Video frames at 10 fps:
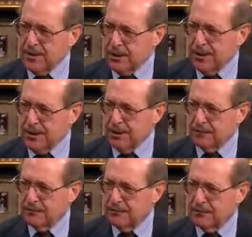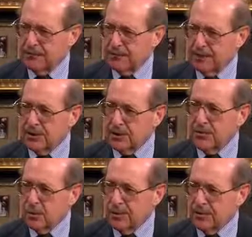he's urinating. In
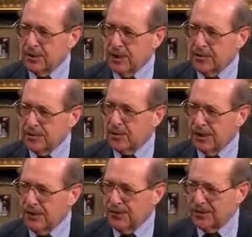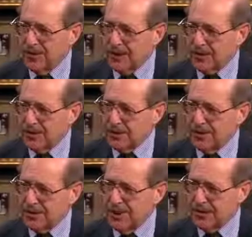2 more weeks' time, he's totally off of dialysis. He's
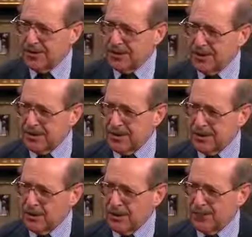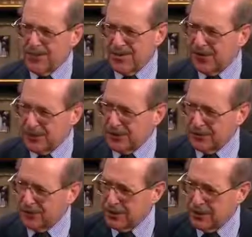been on dialysis 6 days a week for
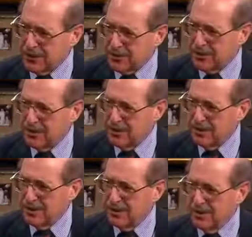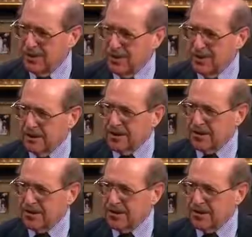73 years. And in